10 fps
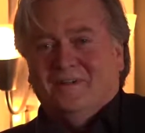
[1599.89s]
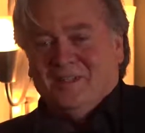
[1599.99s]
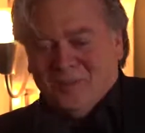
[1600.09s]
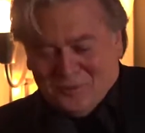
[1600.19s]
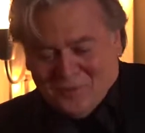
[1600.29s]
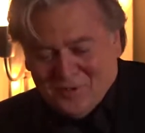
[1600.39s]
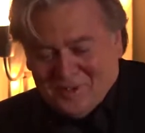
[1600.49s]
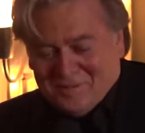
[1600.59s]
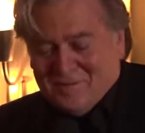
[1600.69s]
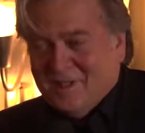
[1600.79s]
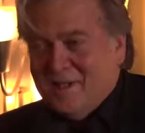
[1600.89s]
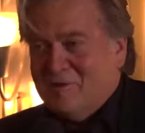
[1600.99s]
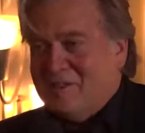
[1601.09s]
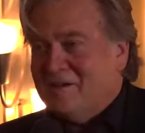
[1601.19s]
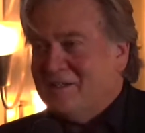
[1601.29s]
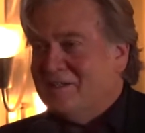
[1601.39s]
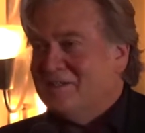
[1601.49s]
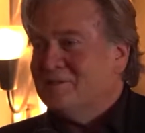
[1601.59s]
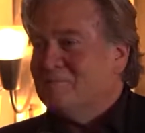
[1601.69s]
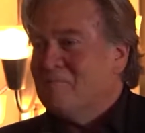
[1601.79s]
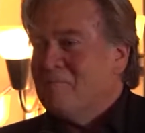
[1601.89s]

They used to print every now and again